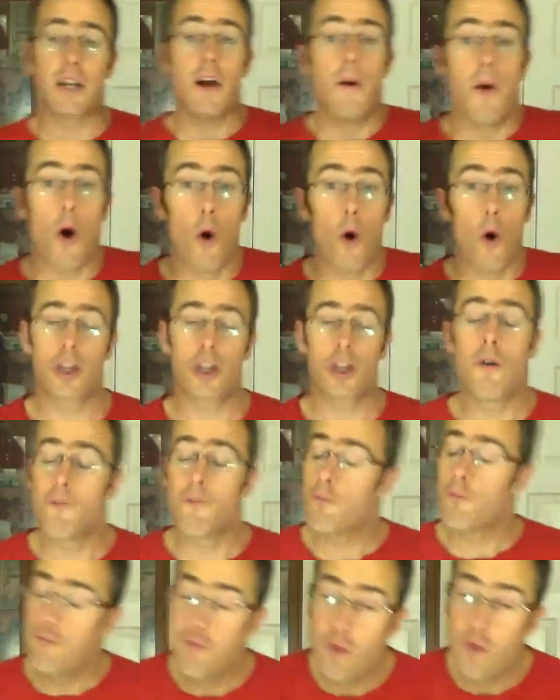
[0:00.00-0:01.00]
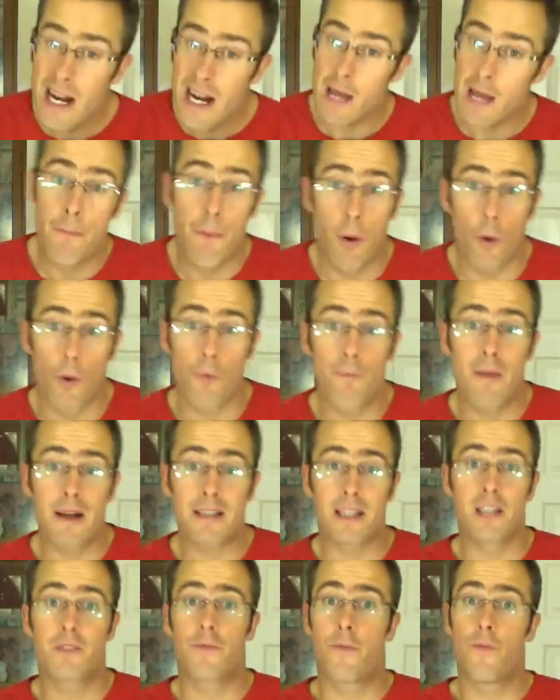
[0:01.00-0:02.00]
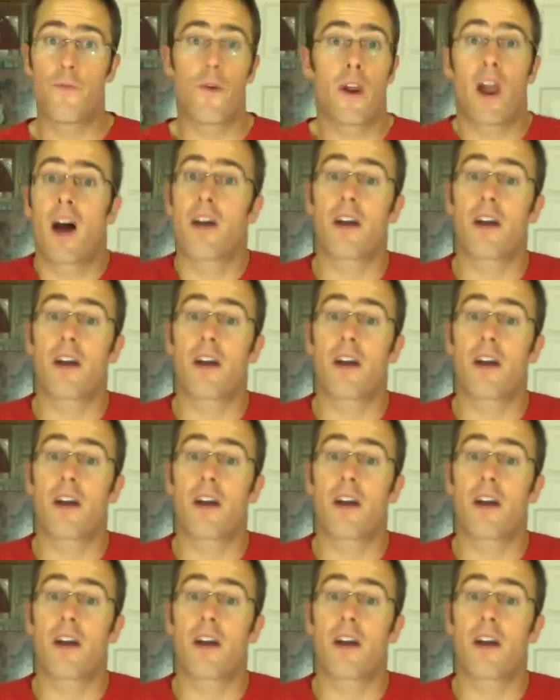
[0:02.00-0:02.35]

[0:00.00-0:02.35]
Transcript: also really important message for, like,